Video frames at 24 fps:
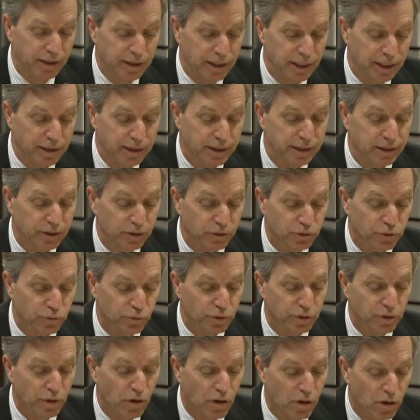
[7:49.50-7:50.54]
that deals
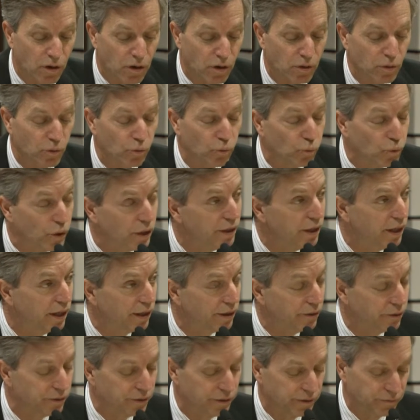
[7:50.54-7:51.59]
with all
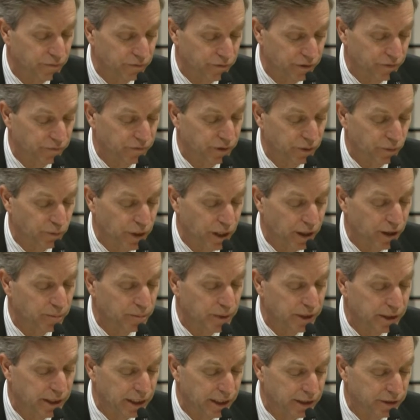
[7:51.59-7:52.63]
150
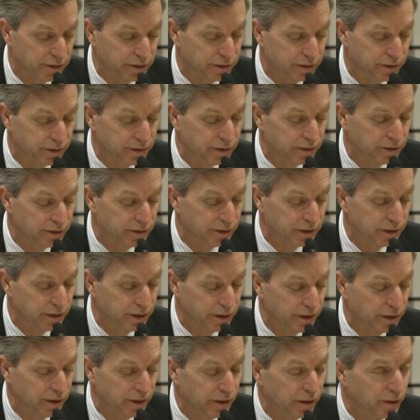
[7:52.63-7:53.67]
recommendations.
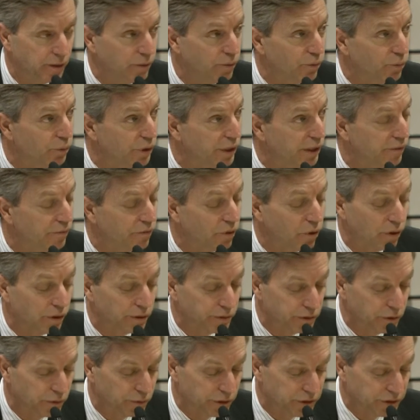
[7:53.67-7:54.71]
We have
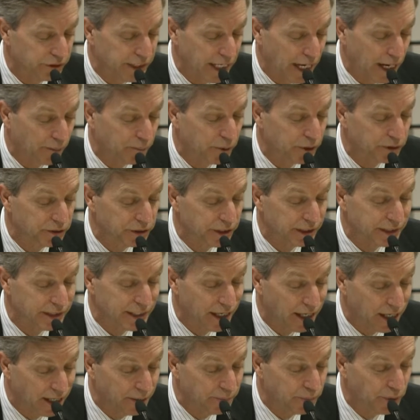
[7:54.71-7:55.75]
also established a
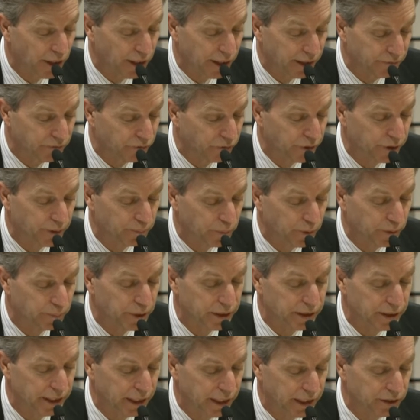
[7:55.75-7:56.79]
timeline for
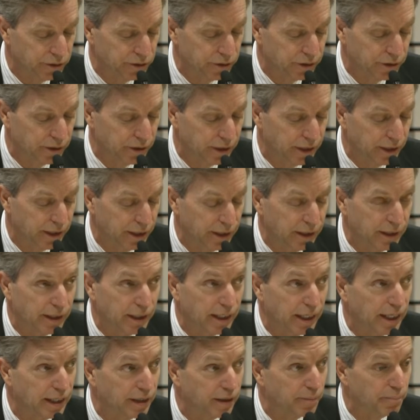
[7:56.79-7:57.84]
implementation
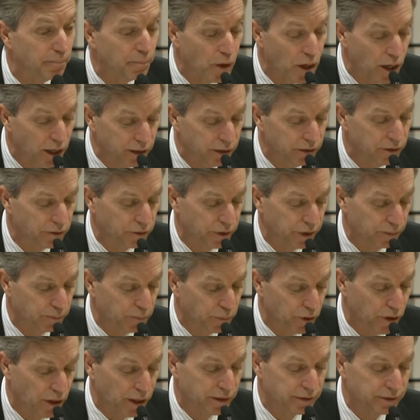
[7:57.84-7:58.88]
and a monitoring
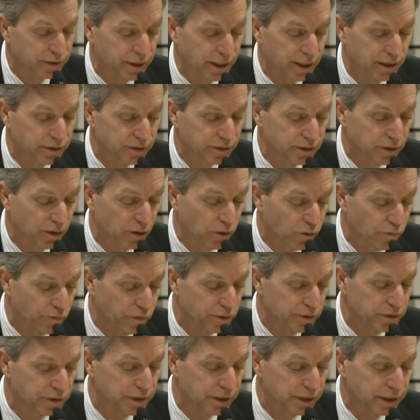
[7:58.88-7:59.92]
process to
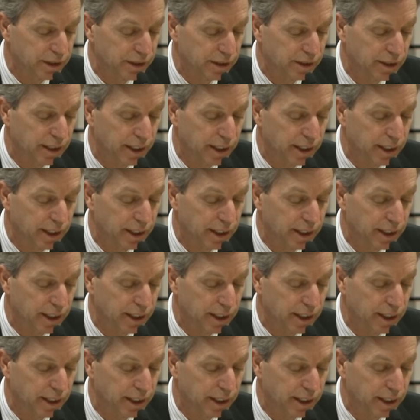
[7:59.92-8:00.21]
oversee